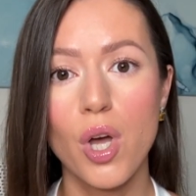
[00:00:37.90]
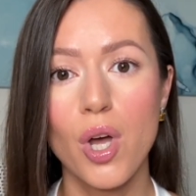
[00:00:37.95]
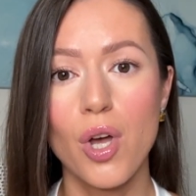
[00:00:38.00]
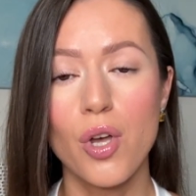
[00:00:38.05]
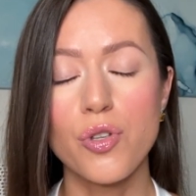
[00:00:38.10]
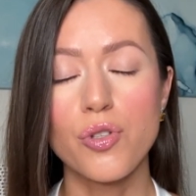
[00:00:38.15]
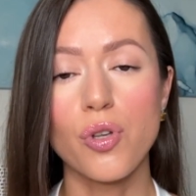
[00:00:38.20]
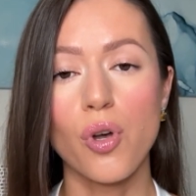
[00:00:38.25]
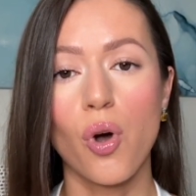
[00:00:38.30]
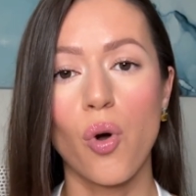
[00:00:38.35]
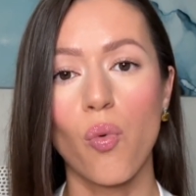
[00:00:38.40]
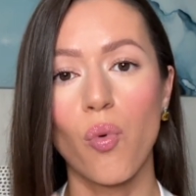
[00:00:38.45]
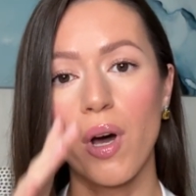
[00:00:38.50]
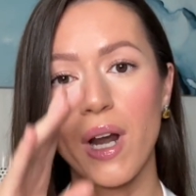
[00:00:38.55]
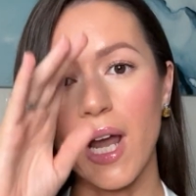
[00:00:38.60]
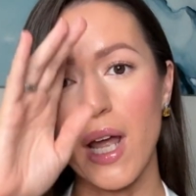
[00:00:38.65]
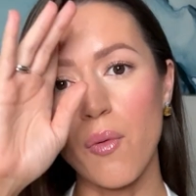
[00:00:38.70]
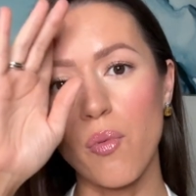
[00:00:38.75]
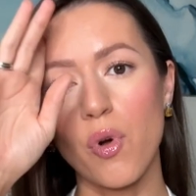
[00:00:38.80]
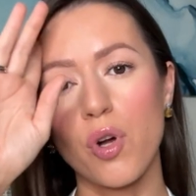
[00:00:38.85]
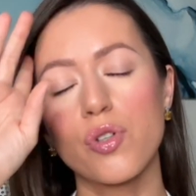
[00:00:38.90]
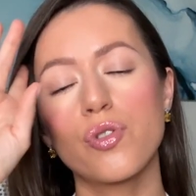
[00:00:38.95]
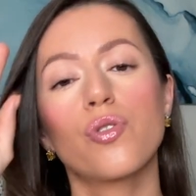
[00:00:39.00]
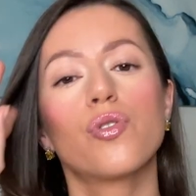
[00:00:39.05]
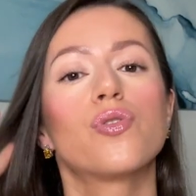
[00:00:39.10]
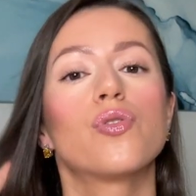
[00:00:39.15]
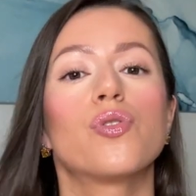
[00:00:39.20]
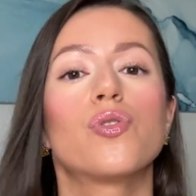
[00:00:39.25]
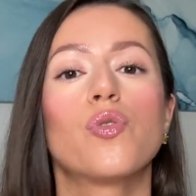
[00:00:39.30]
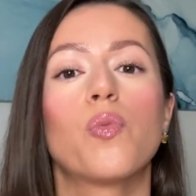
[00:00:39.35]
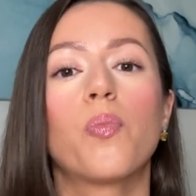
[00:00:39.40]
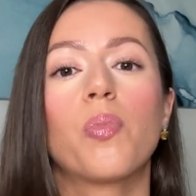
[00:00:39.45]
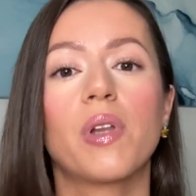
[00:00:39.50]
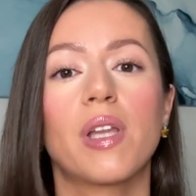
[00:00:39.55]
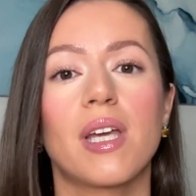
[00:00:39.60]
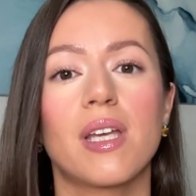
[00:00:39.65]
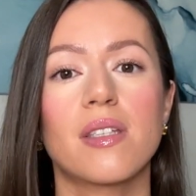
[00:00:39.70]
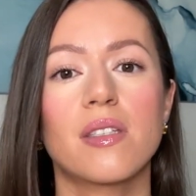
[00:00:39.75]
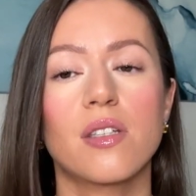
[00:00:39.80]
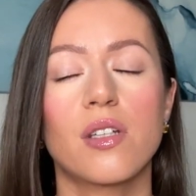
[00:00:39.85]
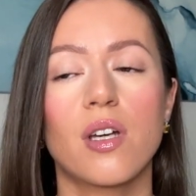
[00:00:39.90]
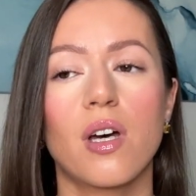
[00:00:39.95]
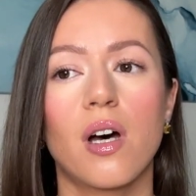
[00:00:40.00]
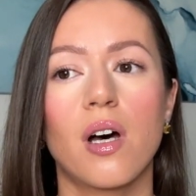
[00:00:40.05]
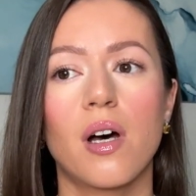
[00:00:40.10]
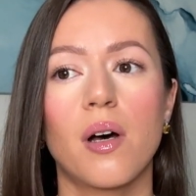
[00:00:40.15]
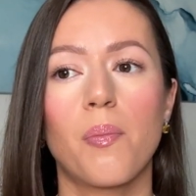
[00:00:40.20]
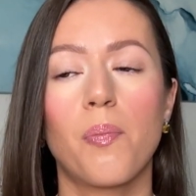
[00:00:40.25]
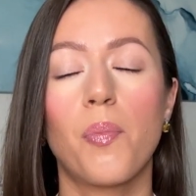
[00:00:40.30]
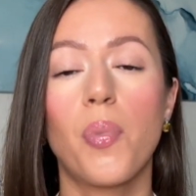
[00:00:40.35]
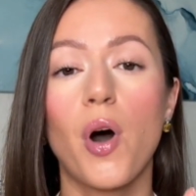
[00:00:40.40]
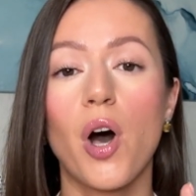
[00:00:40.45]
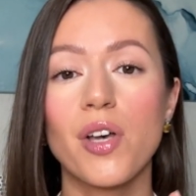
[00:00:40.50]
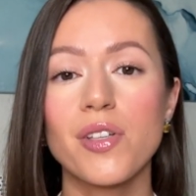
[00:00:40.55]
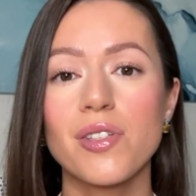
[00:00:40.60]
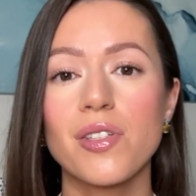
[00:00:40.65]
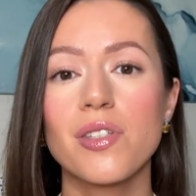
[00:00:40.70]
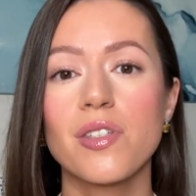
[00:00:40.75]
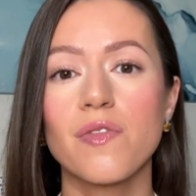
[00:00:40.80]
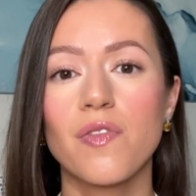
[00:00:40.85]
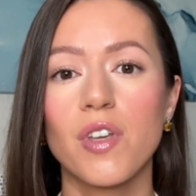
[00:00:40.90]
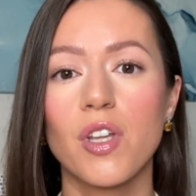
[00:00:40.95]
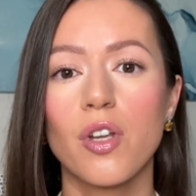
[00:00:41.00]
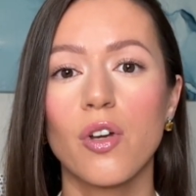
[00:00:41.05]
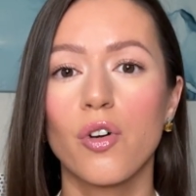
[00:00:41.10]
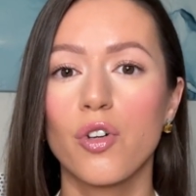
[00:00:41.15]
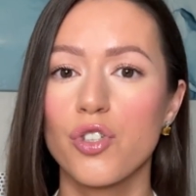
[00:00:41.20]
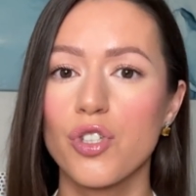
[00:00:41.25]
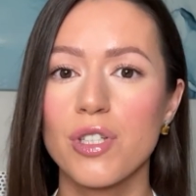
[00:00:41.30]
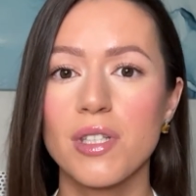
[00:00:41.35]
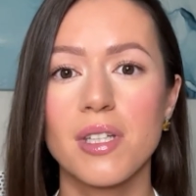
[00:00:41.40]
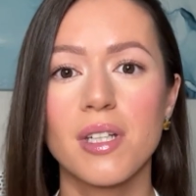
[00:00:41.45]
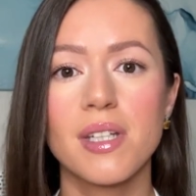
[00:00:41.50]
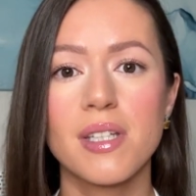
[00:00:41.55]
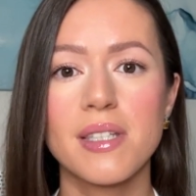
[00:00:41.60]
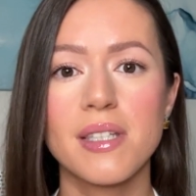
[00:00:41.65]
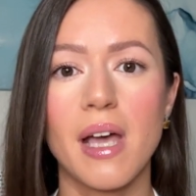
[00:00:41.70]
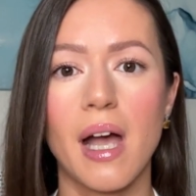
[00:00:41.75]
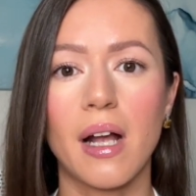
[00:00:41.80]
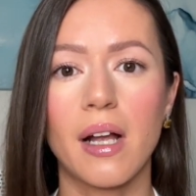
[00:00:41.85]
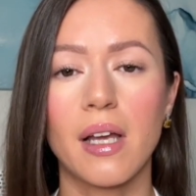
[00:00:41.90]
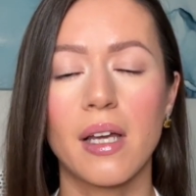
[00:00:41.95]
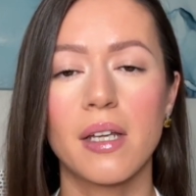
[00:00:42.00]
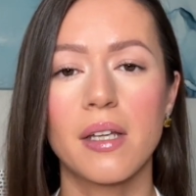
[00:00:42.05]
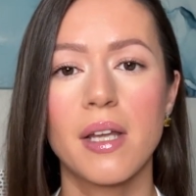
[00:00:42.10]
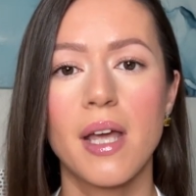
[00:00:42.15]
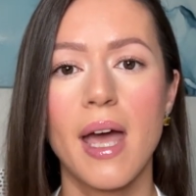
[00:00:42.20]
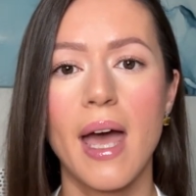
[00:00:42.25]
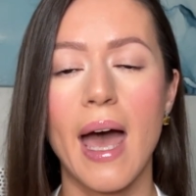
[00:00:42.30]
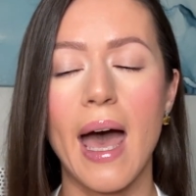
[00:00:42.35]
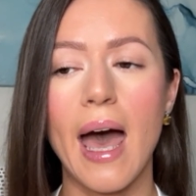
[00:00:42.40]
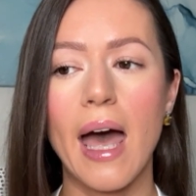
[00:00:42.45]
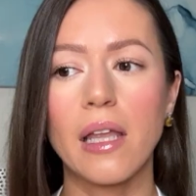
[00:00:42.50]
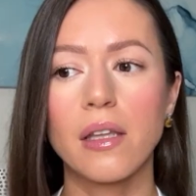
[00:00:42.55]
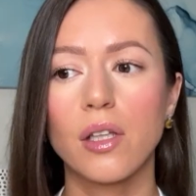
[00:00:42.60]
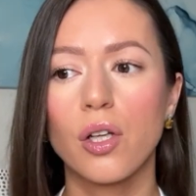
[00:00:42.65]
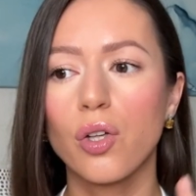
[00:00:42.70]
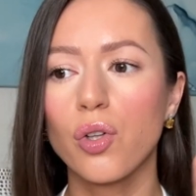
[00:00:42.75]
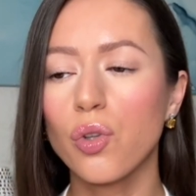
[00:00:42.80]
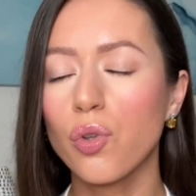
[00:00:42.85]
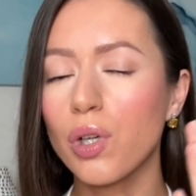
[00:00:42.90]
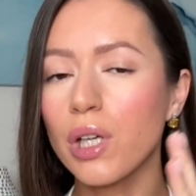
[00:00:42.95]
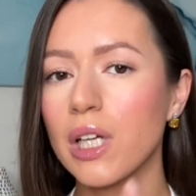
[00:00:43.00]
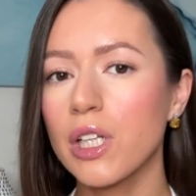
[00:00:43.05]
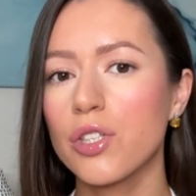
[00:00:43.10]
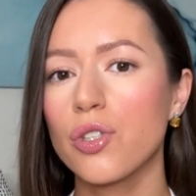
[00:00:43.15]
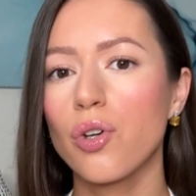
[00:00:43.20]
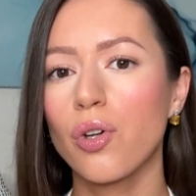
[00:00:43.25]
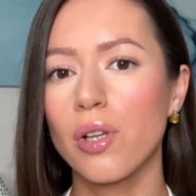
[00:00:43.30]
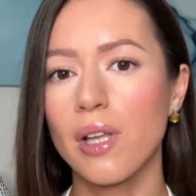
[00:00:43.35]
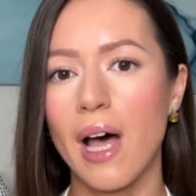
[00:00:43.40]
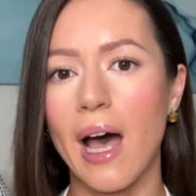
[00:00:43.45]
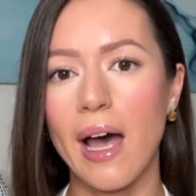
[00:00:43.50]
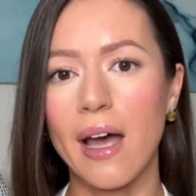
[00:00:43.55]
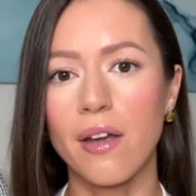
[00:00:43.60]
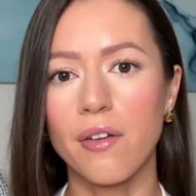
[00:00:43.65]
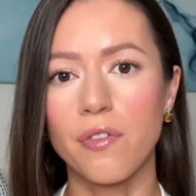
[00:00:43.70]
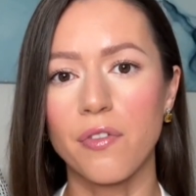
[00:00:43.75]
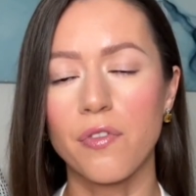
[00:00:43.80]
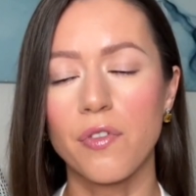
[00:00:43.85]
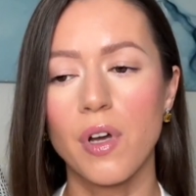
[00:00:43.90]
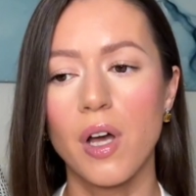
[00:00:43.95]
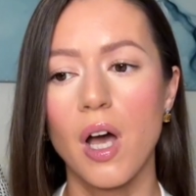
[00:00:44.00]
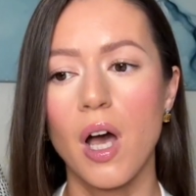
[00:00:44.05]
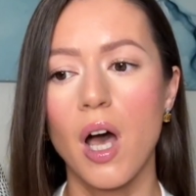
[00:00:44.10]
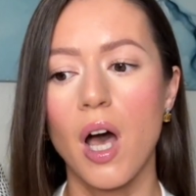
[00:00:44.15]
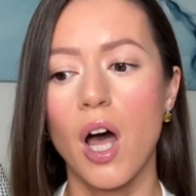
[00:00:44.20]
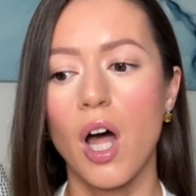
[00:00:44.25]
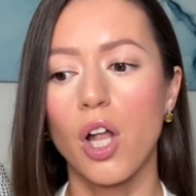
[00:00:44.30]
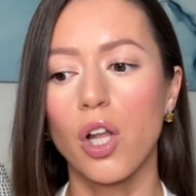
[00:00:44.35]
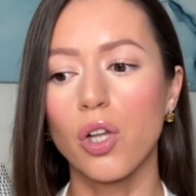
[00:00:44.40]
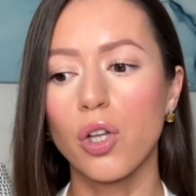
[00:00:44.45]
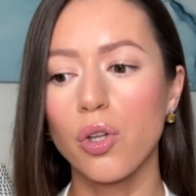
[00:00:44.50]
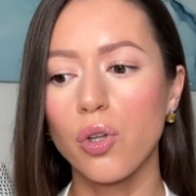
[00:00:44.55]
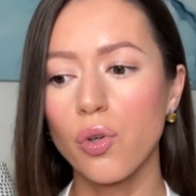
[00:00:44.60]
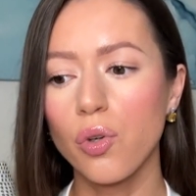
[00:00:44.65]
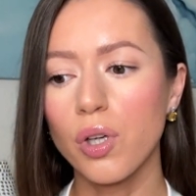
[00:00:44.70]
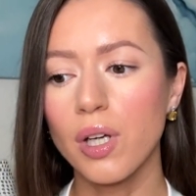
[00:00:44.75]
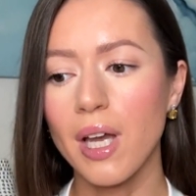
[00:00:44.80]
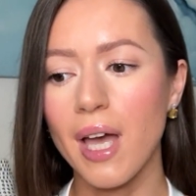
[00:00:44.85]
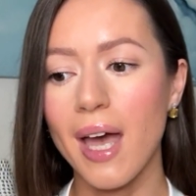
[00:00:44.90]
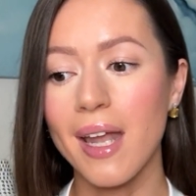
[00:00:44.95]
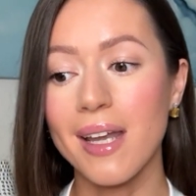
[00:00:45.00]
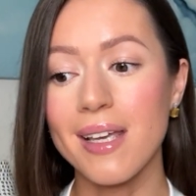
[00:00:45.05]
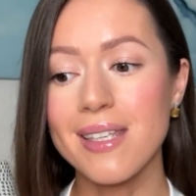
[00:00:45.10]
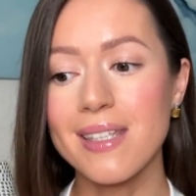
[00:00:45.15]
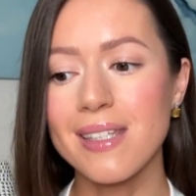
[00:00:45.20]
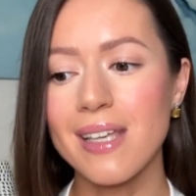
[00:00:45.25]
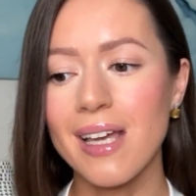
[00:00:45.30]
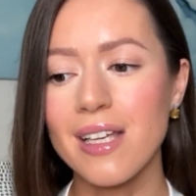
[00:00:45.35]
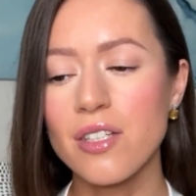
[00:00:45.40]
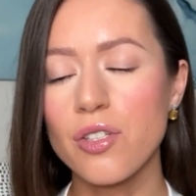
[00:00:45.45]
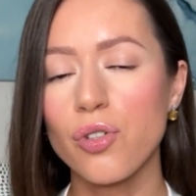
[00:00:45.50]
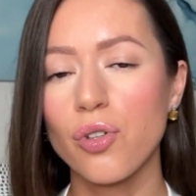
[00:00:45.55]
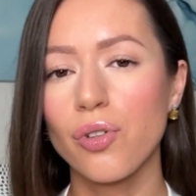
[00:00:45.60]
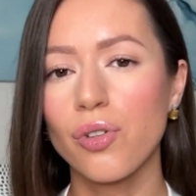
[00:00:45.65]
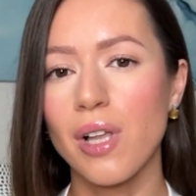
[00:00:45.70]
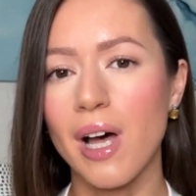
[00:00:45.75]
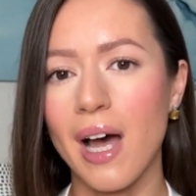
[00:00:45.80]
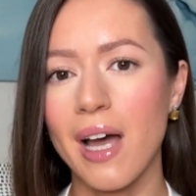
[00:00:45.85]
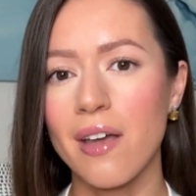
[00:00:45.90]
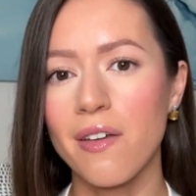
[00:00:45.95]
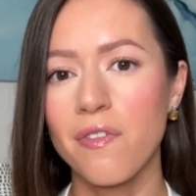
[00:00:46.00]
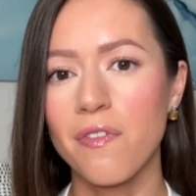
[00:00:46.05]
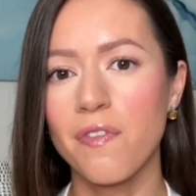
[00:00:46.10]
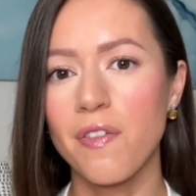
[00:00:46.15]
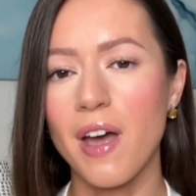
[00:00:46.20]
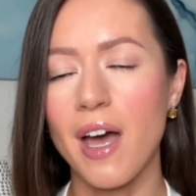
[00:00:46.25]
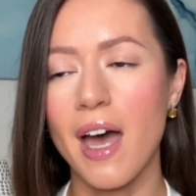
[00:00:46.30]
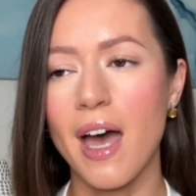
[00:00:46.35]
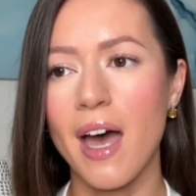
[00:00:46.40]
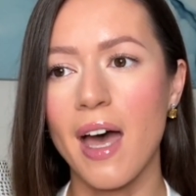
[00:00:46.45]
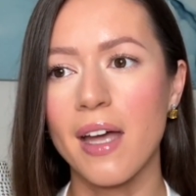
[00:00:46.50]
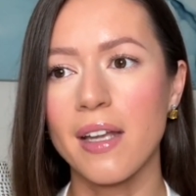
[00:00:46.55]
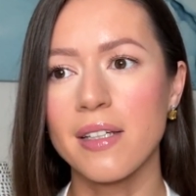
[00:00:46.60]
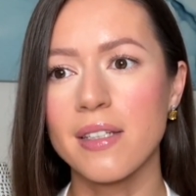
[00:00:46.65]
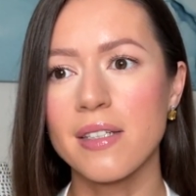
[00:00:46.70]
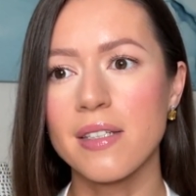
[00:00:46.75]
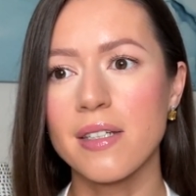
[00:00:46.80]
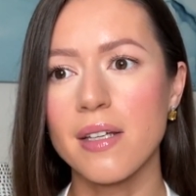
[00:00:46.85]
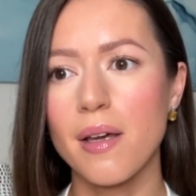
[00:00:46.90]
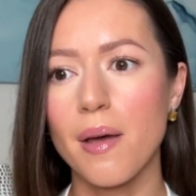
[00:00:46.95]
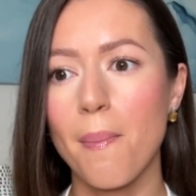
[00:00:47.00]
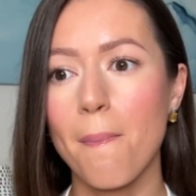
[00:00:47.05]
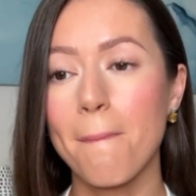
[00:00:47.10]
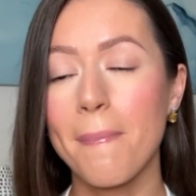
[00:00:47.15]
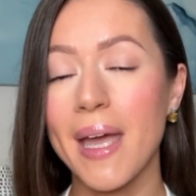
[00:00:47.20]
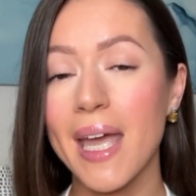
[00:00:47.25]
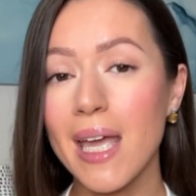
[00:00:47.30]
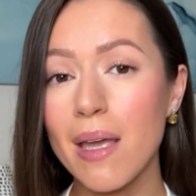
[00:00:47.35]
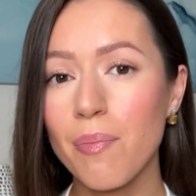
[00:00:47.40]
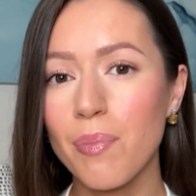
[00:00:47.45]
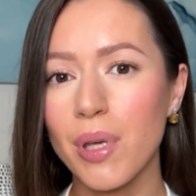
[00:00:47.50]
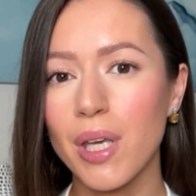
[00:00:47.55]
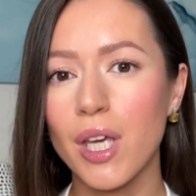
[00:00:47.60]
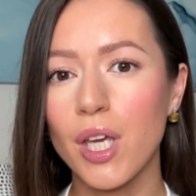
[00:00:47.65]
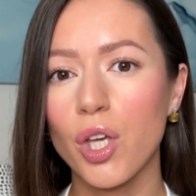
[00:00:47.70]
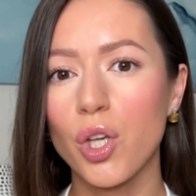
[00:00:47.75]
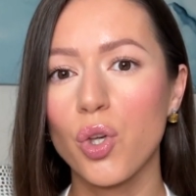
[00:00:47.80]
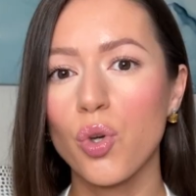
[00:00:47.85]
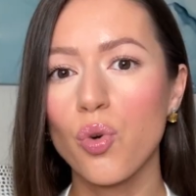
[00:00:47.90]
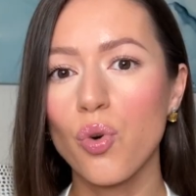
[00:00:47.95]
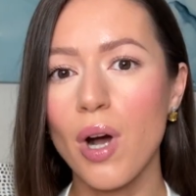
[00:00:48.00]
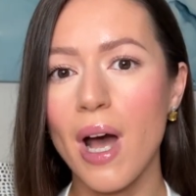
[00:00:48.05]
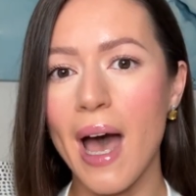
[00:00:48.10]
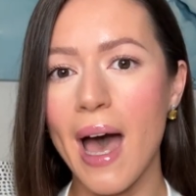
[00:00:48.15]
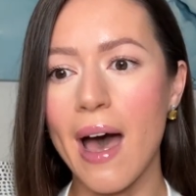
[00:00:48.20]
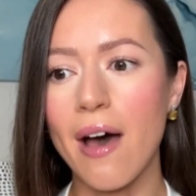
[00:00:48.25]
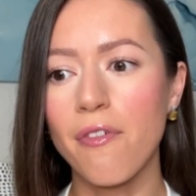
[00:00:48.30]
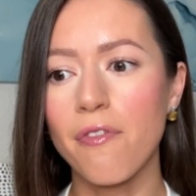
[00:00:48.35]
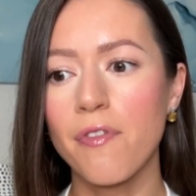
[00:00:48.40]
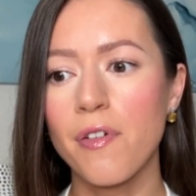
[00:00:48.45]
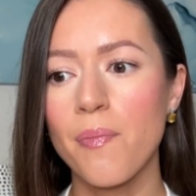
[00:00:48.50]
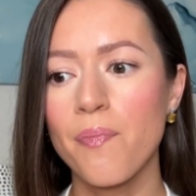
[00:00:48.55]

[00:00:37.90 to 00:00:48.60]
So what I want you to do, please, pause this video just in a second and look at your life. Look and assess your life, and maybe you have